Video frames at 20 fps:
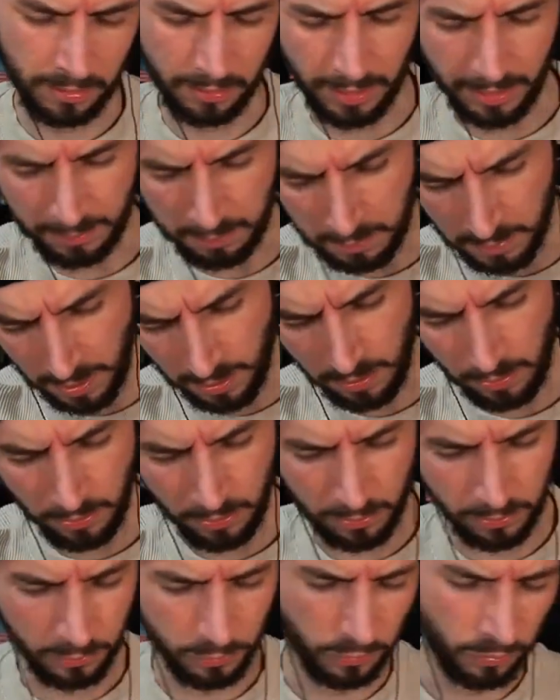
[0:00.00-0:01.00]
of like
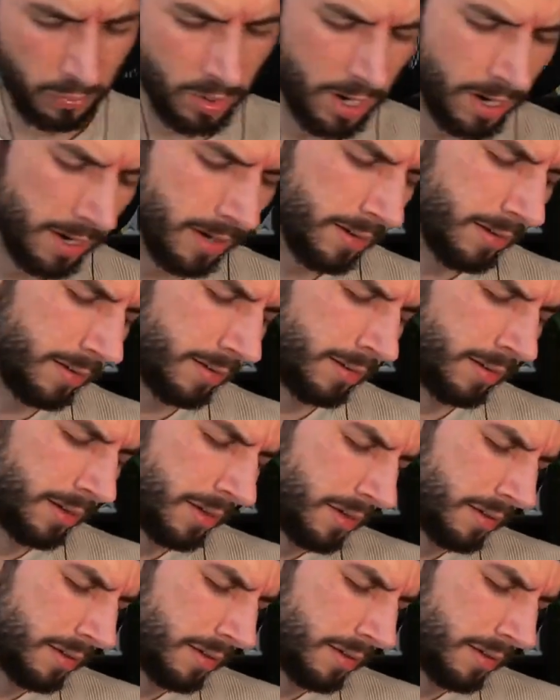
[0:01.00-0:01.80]
metal and rock